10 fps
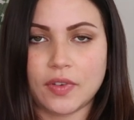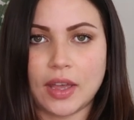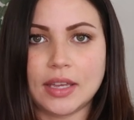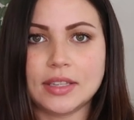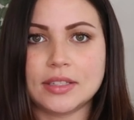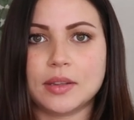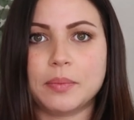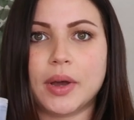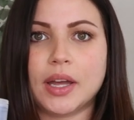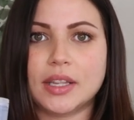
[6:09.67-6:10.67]
face.
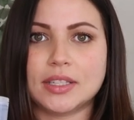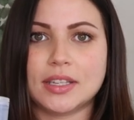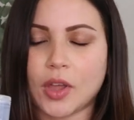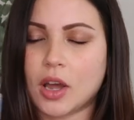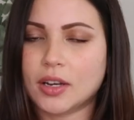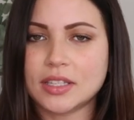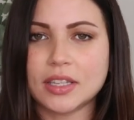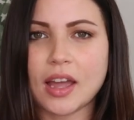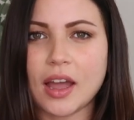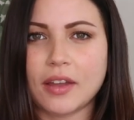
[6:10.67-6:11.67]
But
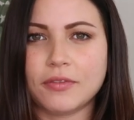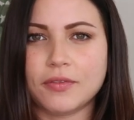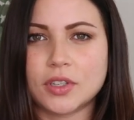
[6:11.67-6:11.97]
honestly, I